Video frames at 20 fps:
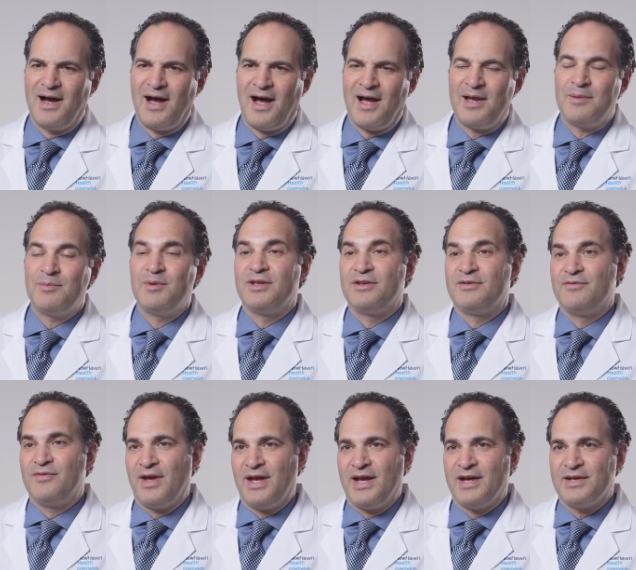I'm an
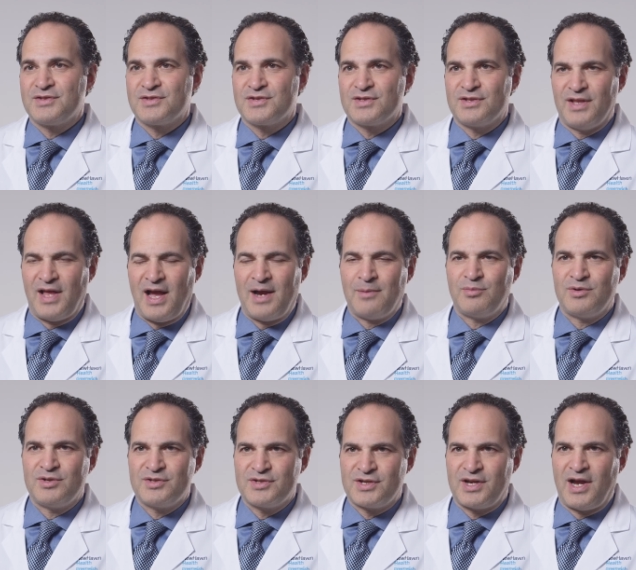advanced
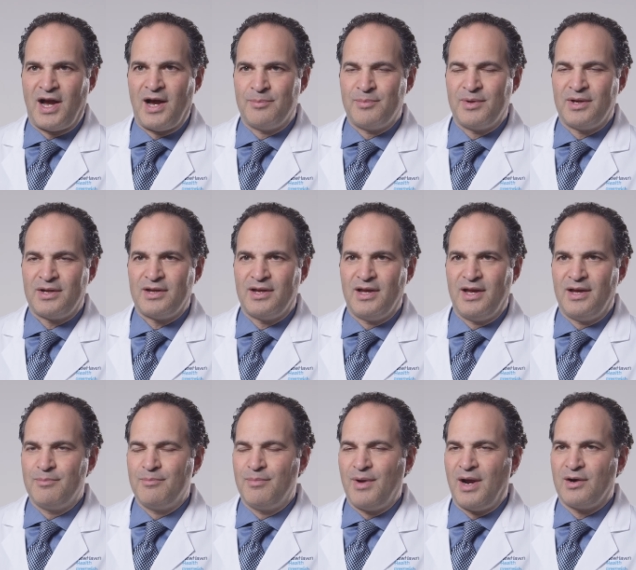laparoscopic
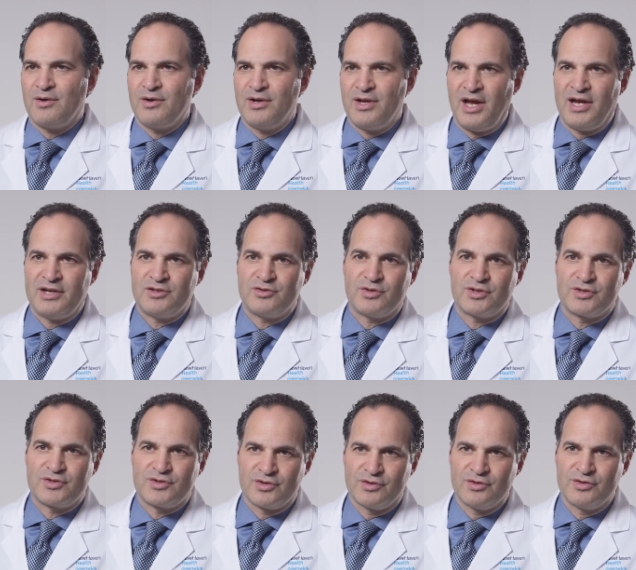and bariatric
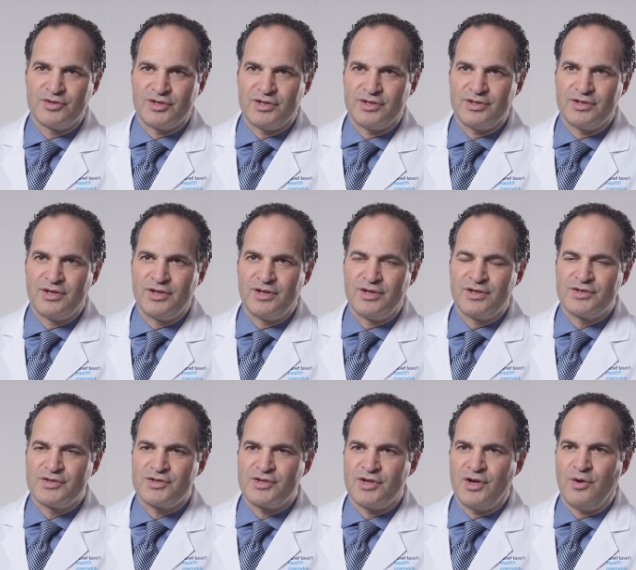surgeon,
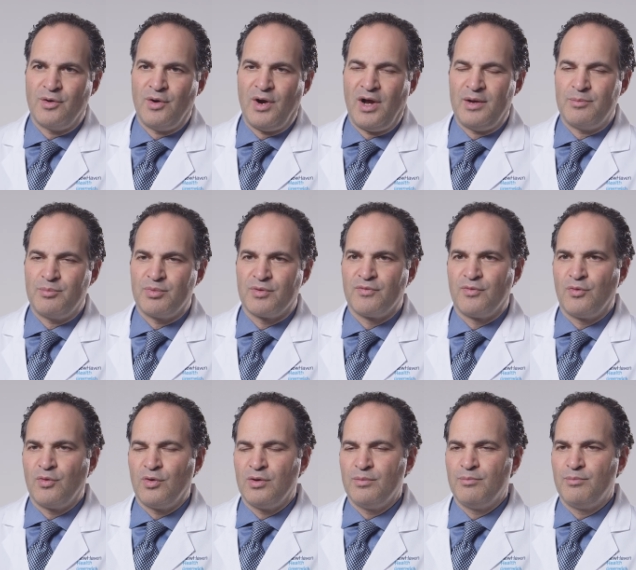so I
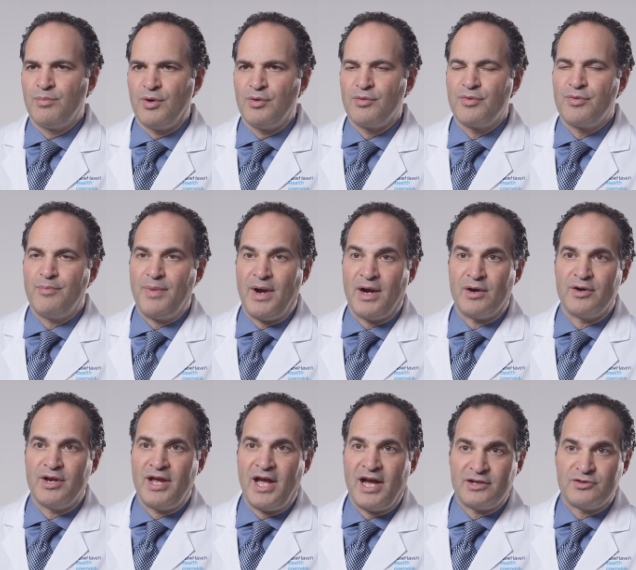perform both
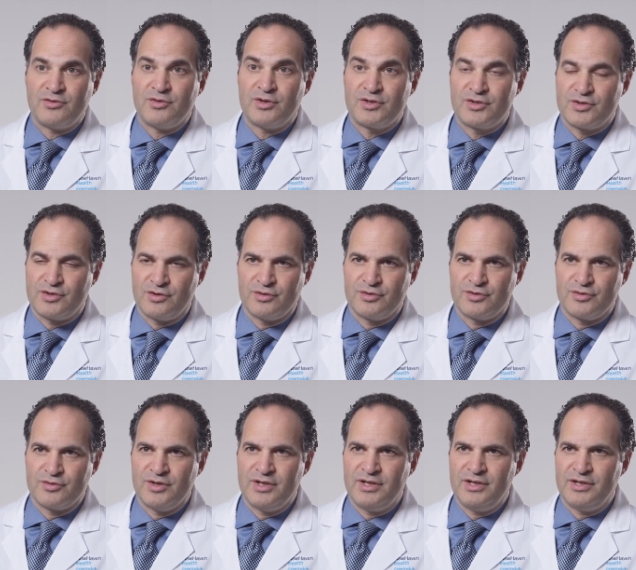bariatric
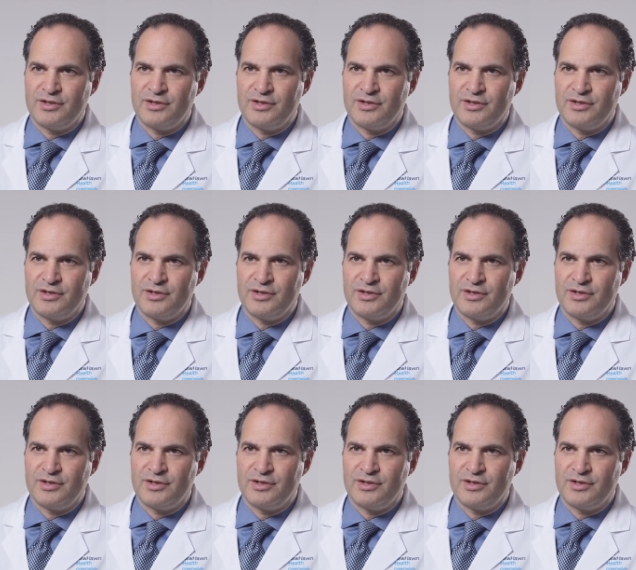surgery,